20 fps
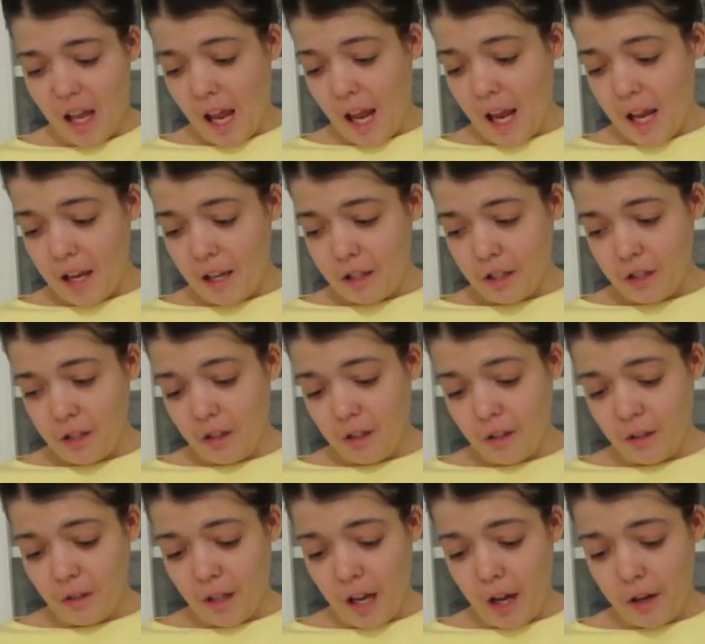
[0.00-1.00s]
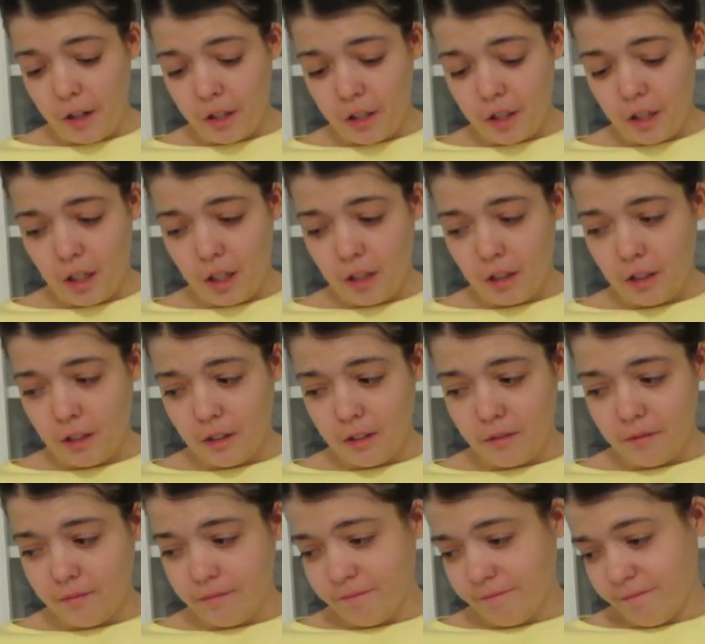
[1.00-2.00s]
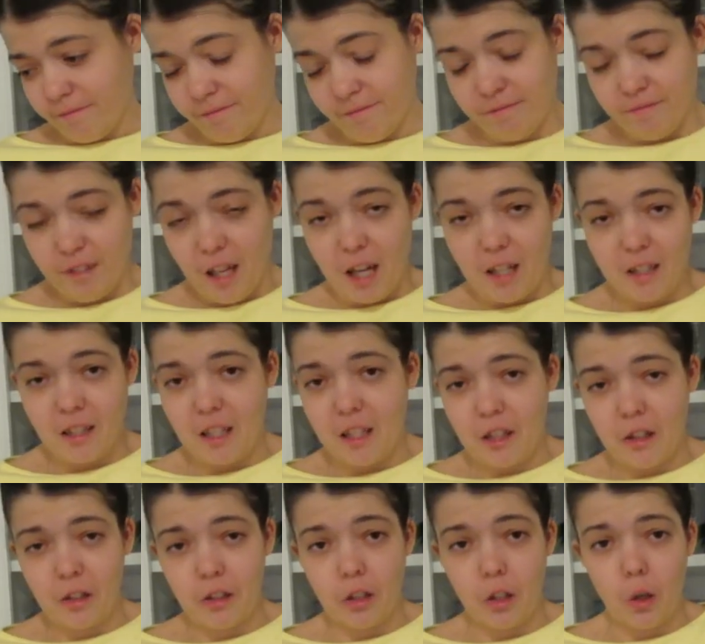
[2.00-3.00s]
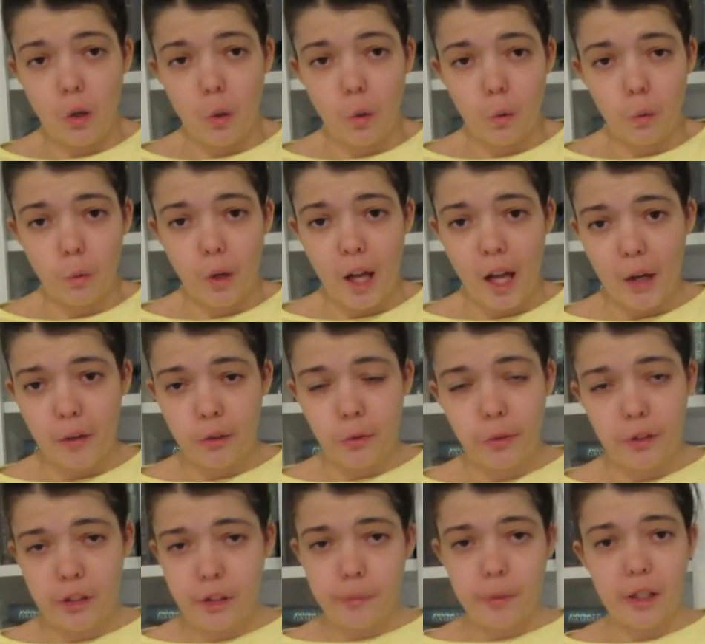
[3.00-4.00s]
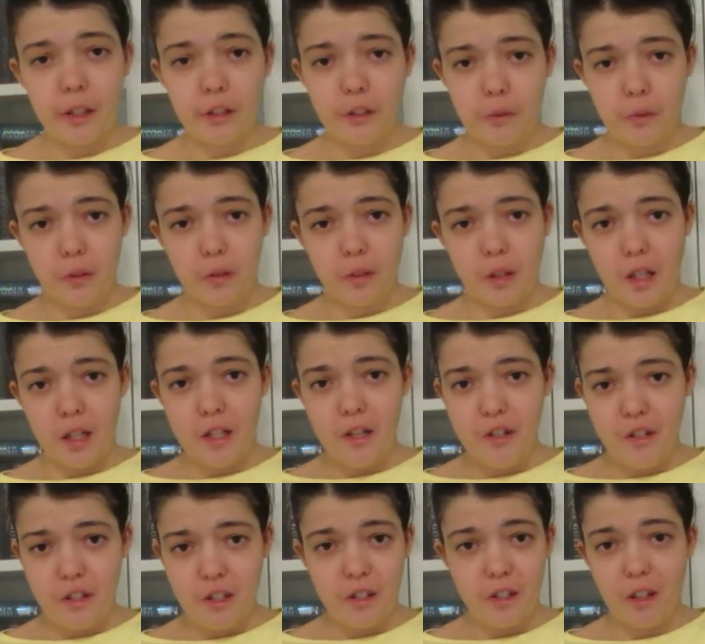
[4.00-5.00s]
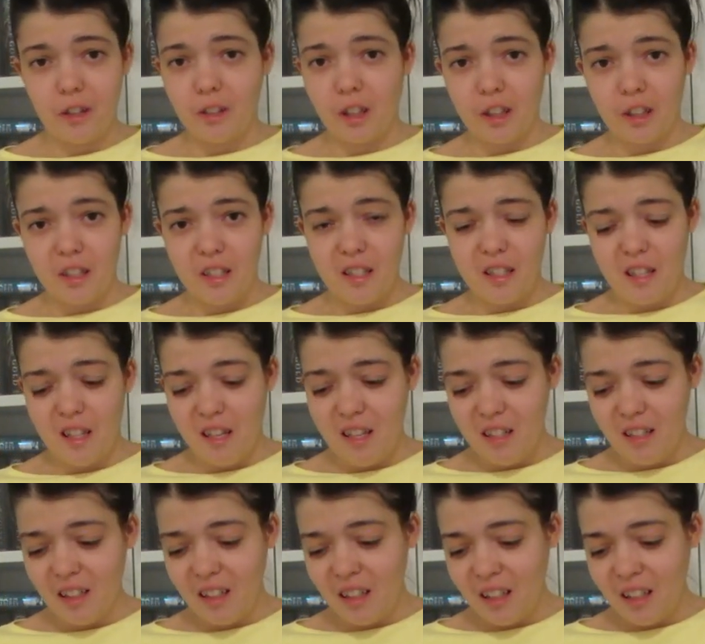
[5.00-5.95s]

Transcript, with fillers: And so I shall, I don't know how to explain it to you guys, in all honesty.